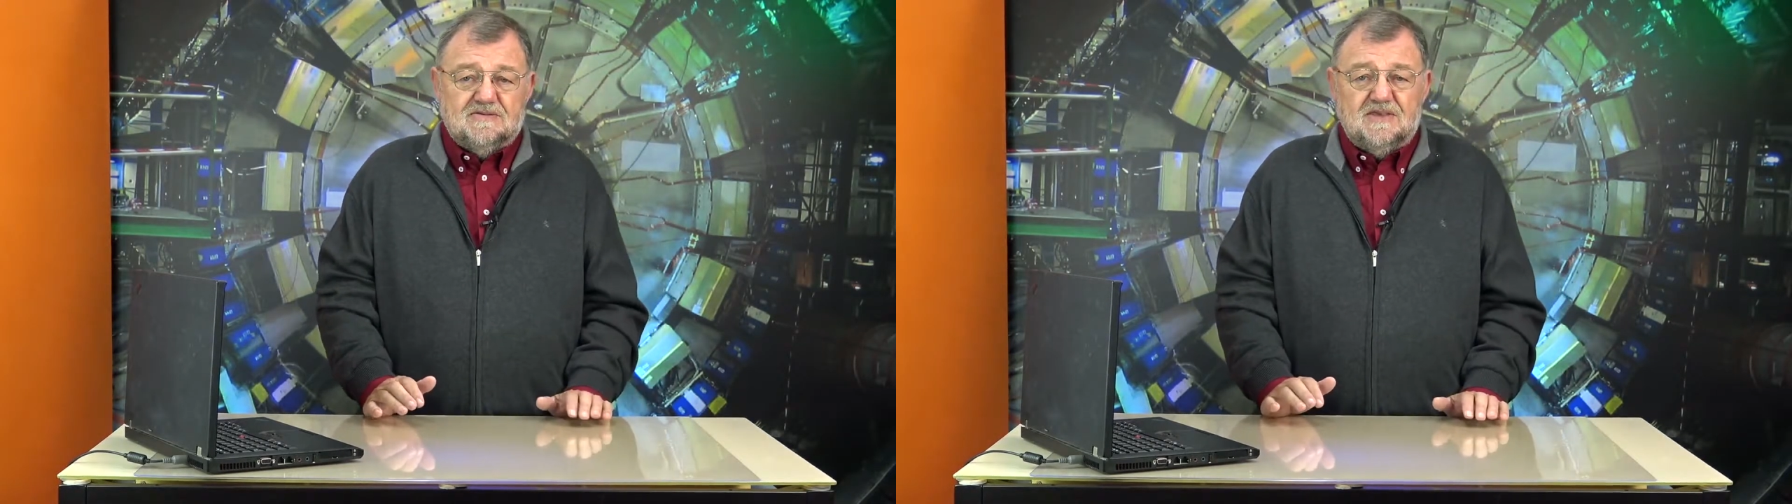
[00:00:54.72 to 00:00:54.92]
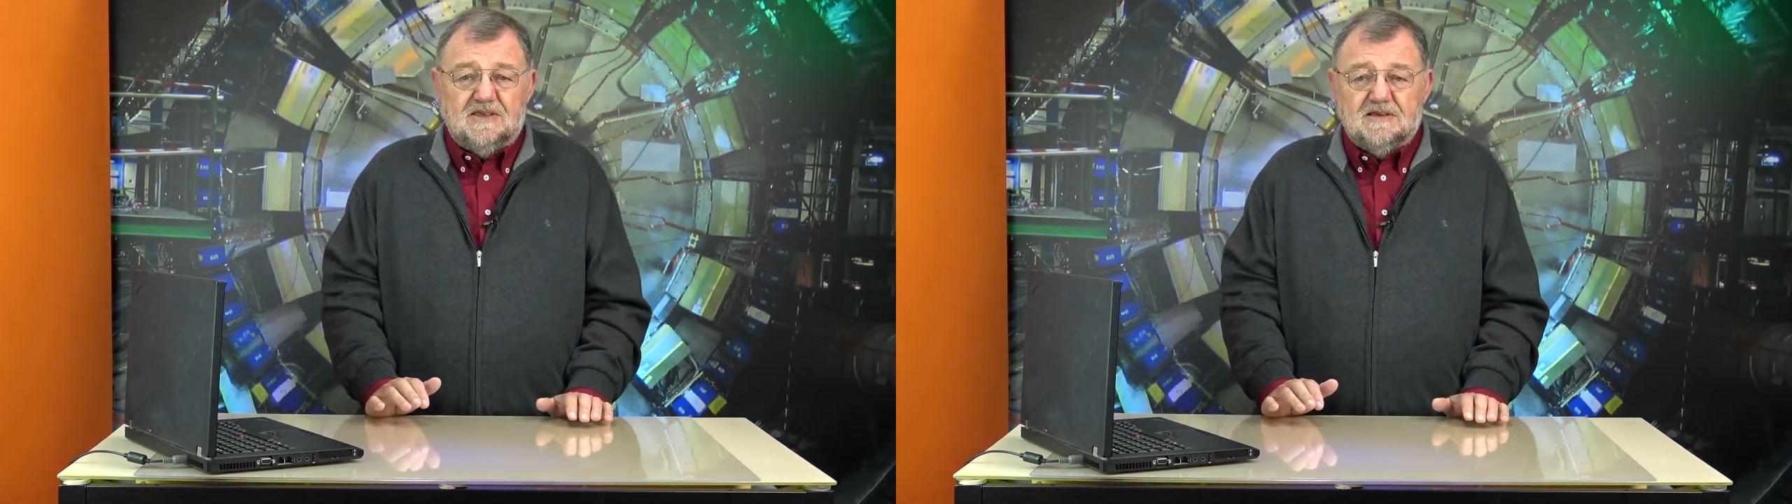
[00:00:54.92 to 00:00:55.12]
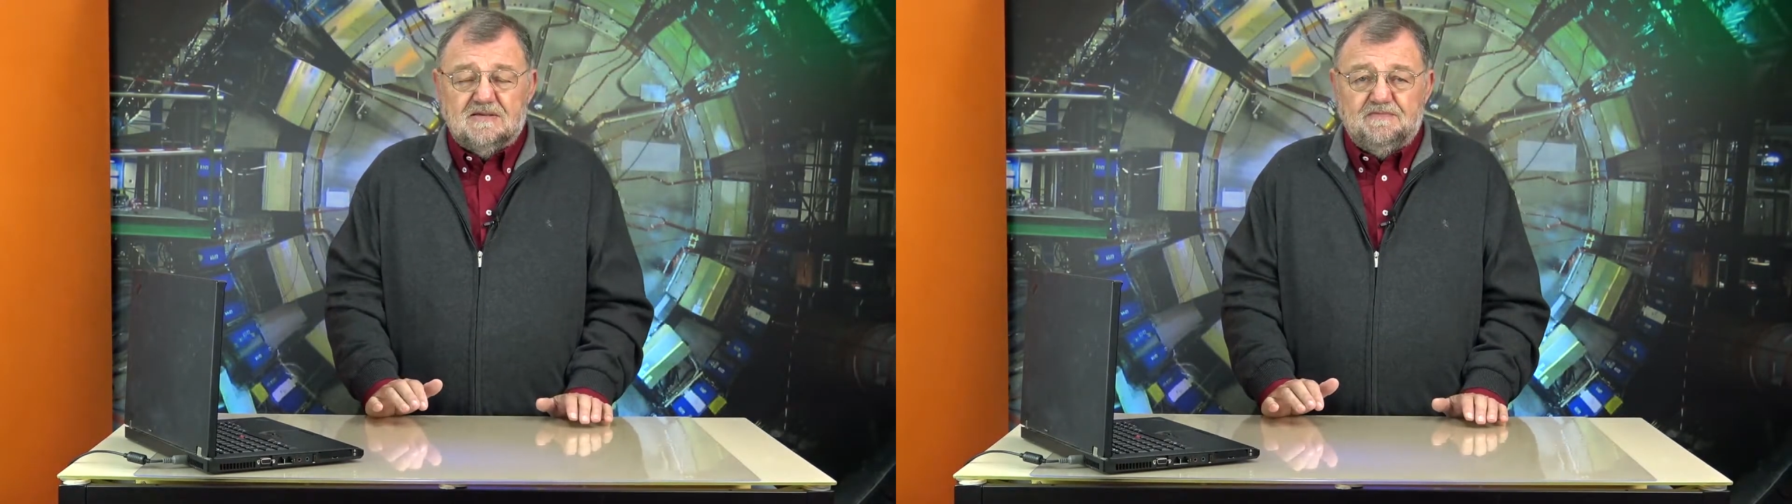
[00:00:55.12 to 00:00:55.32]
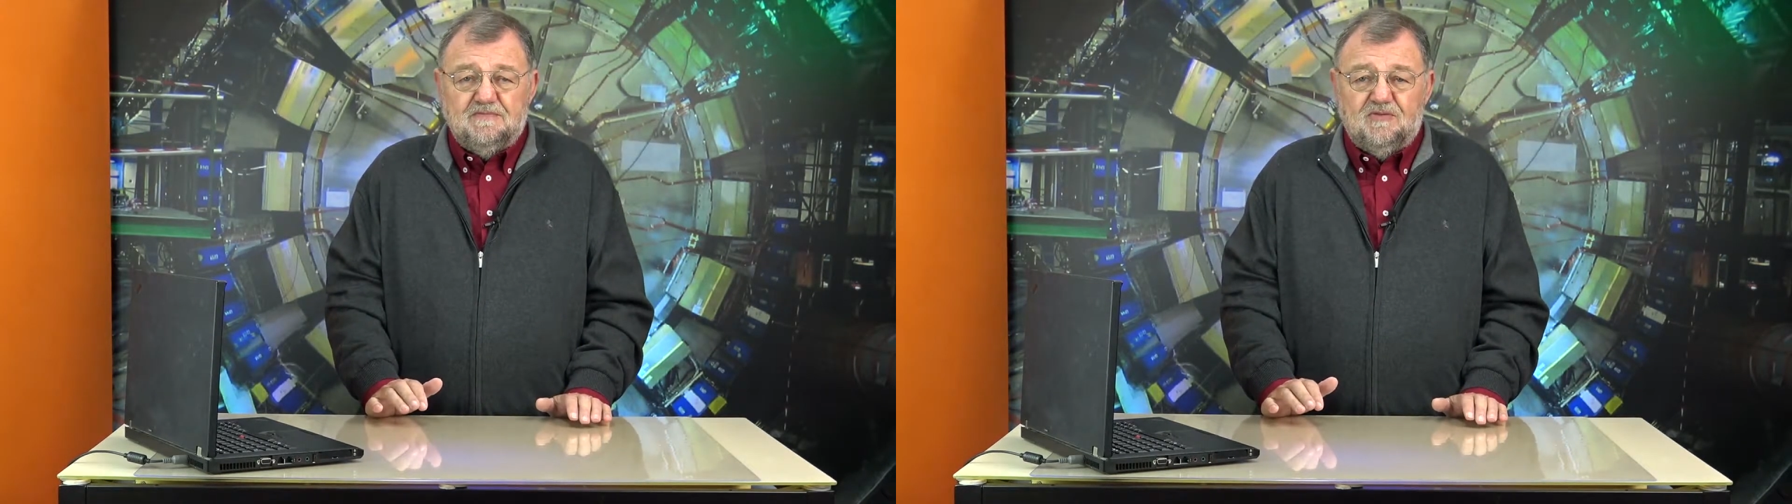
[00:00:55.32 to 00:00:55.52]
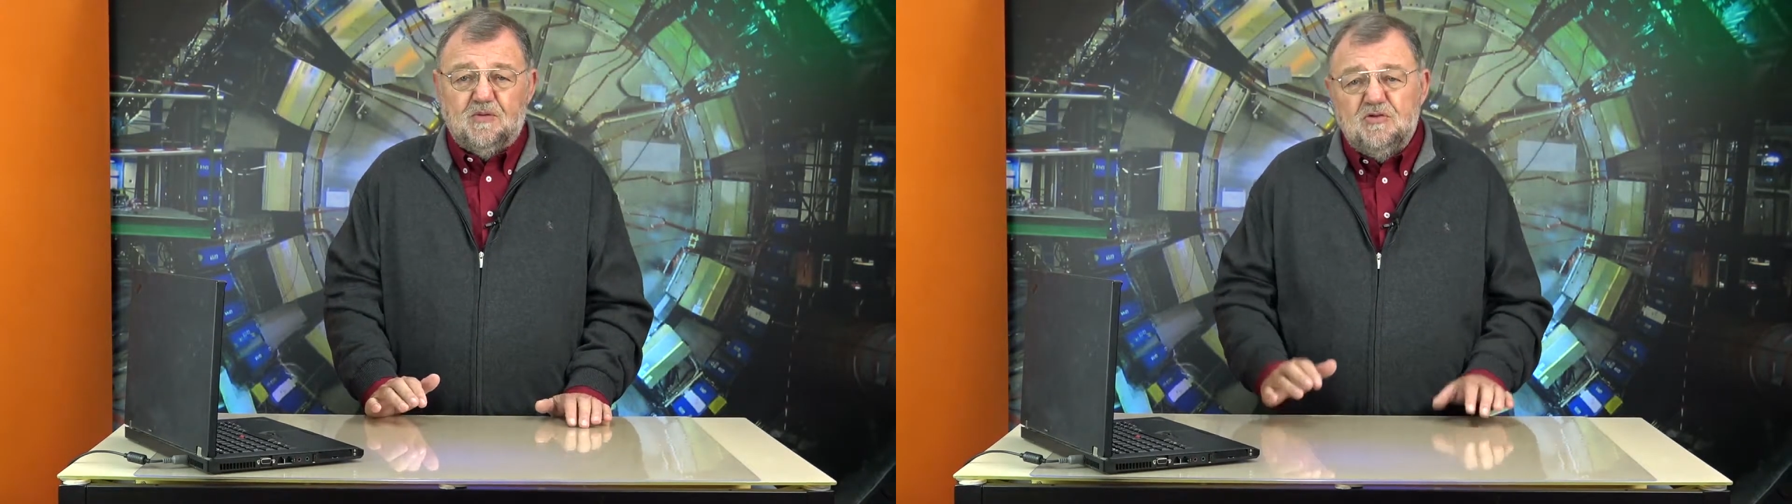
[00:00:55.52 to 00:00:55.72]
So in this
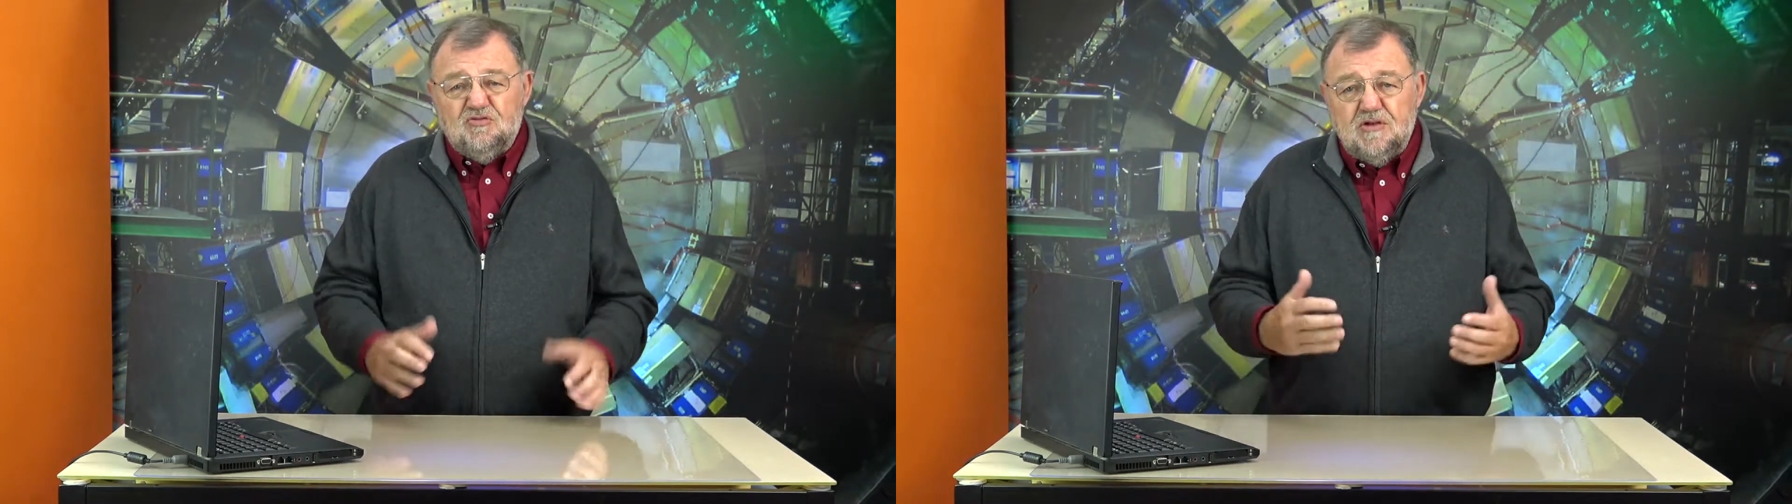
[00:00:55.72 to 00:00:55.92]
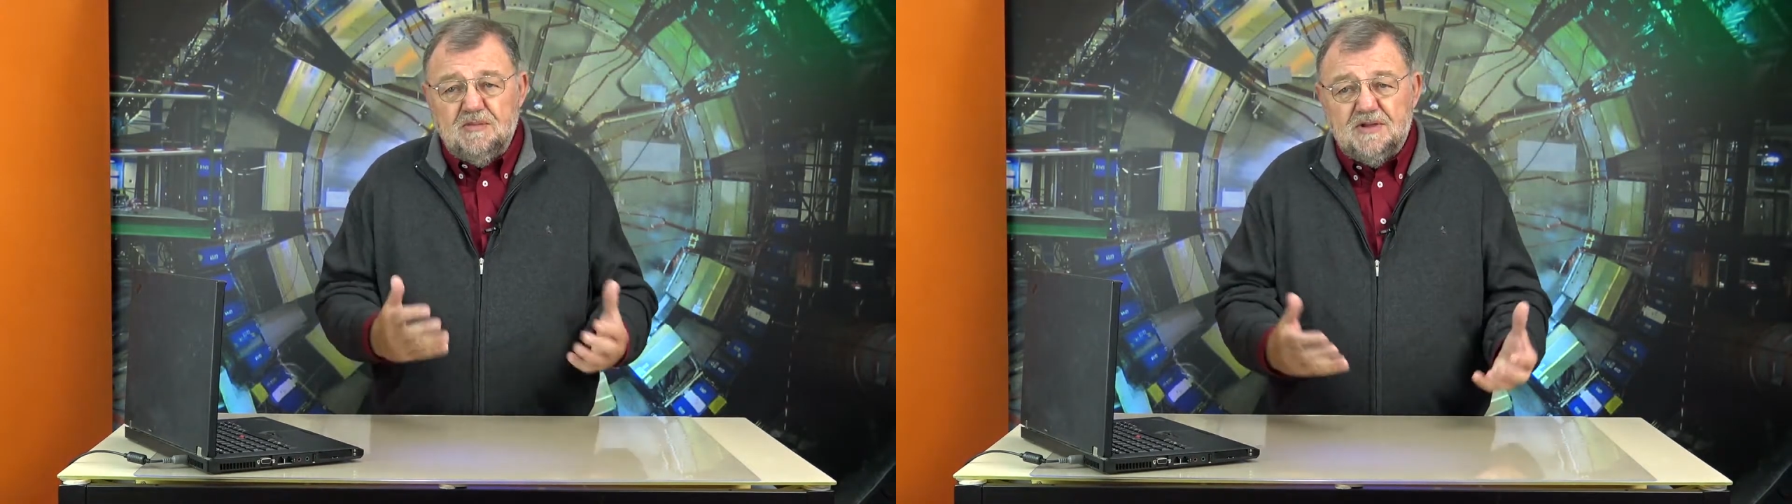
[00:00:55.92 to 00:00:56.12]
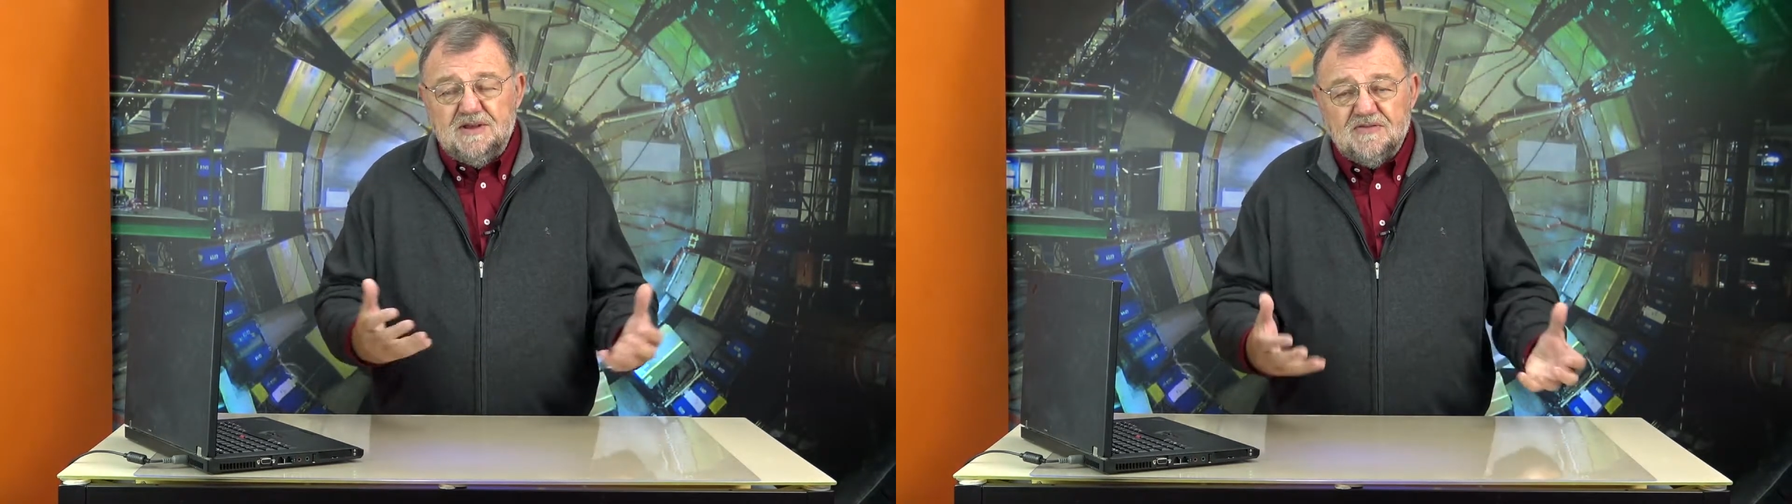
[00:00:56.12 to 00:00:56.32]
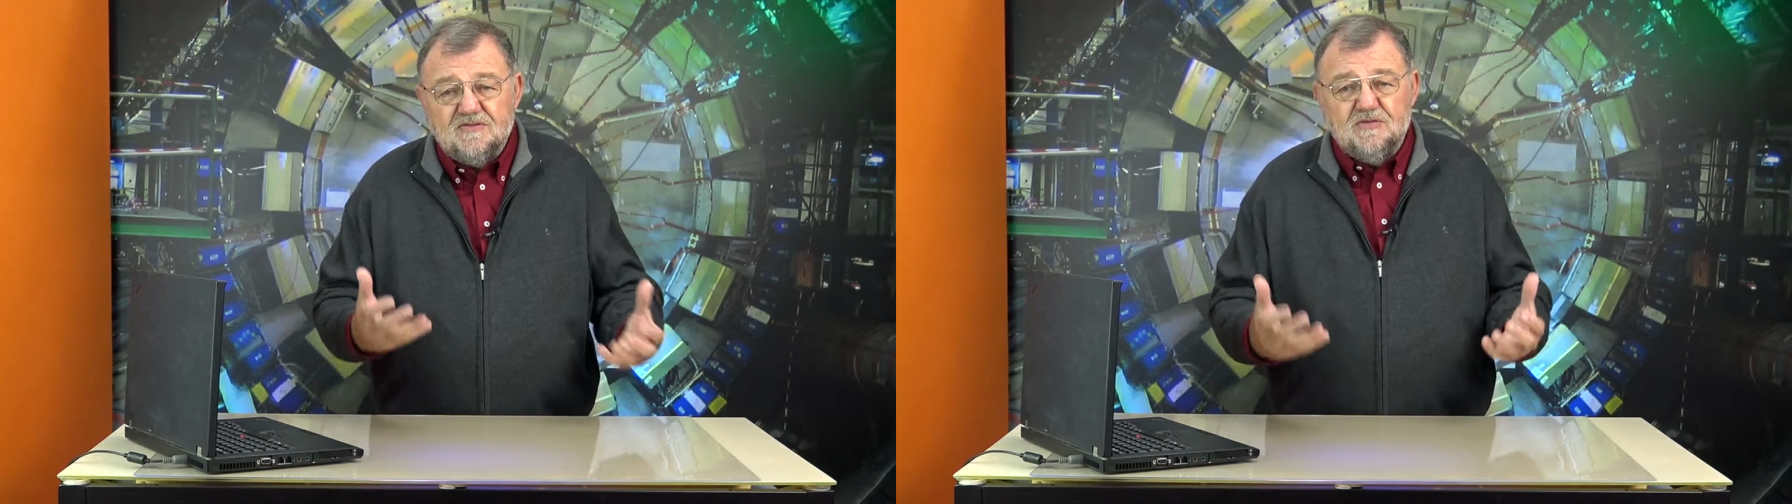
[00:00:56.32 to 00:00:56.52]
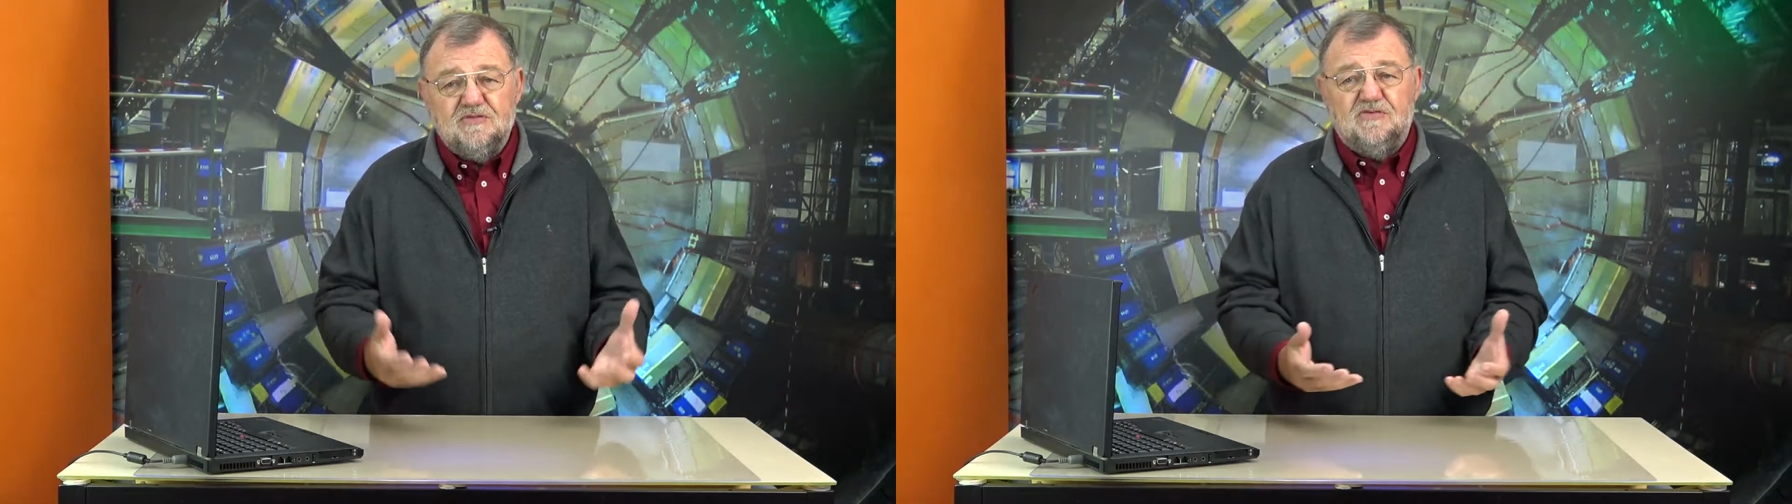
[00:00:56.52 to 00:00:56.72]
particulate
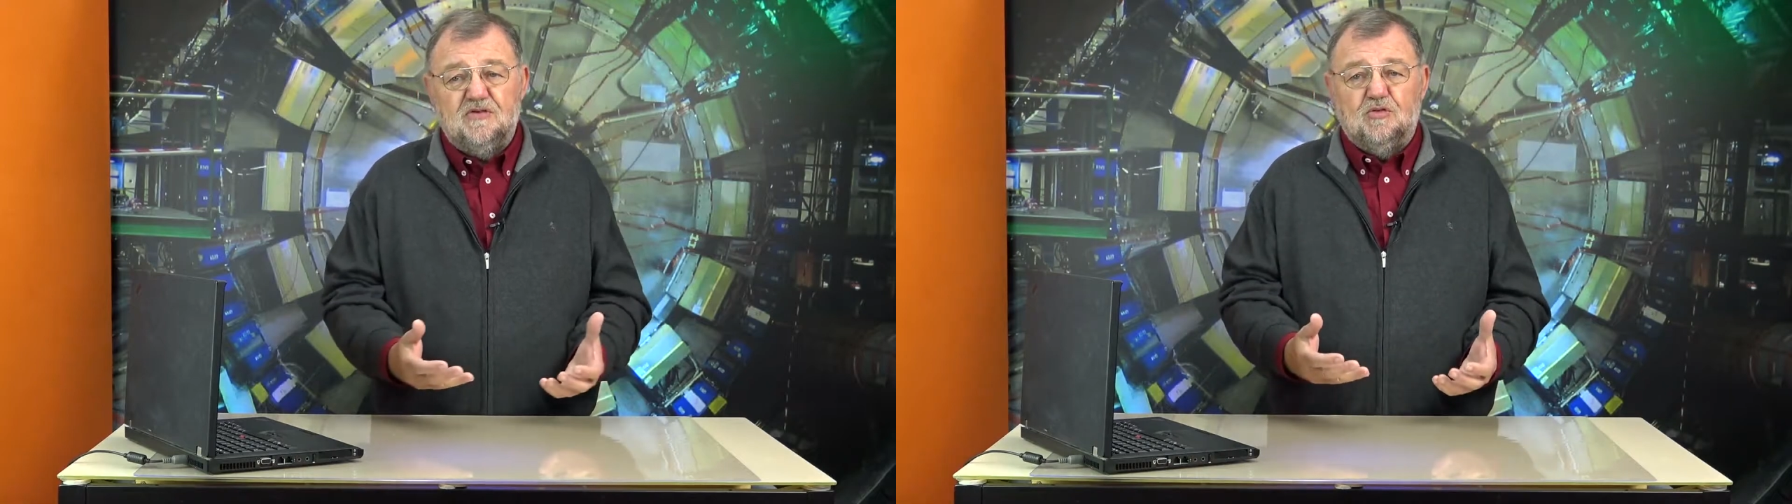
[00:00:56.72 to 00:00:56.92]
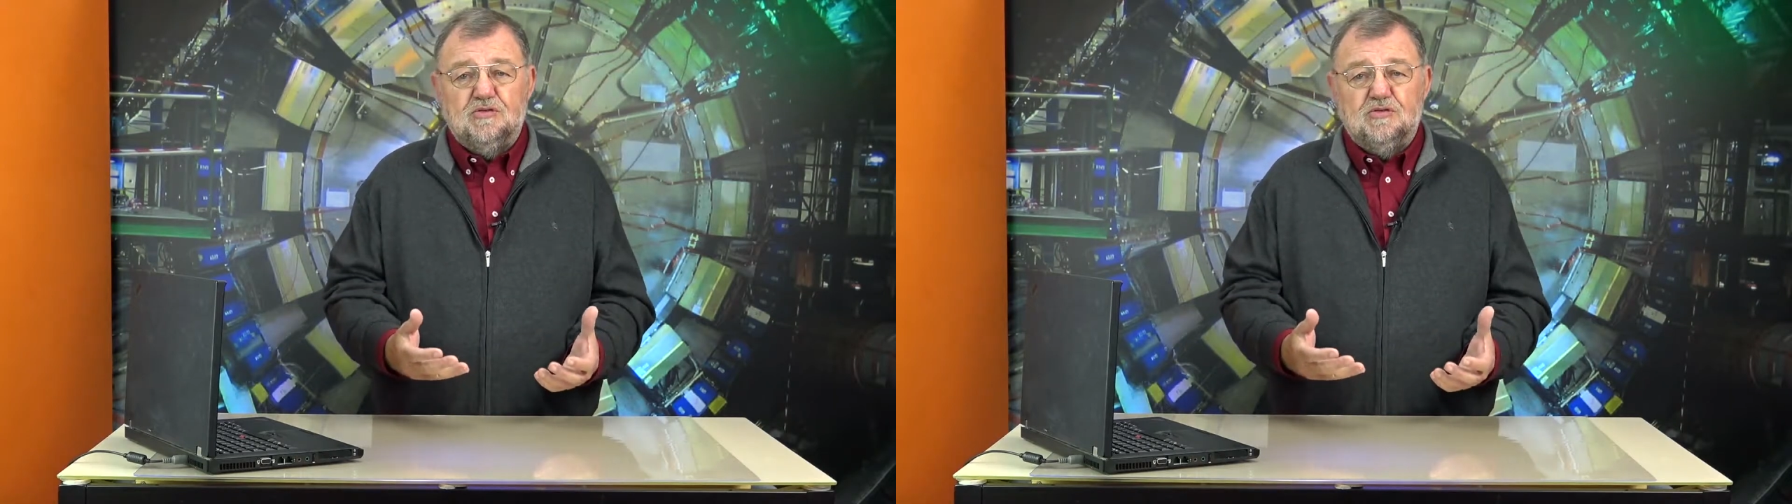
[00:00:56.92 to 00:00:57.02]
matter,